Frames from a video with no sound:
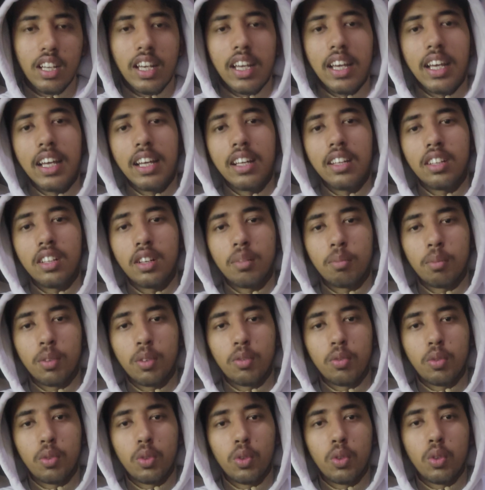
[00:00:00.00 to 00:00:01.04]
And number
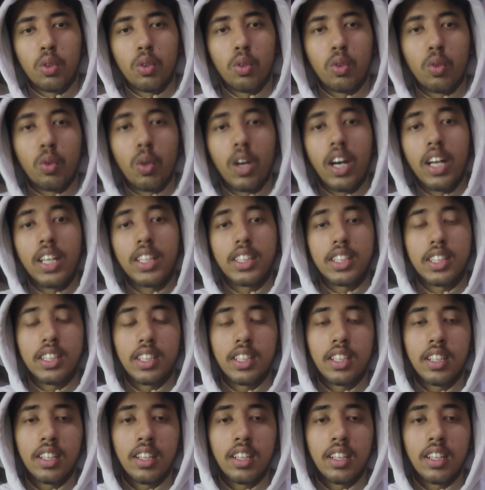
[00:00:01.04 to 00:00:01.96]
four was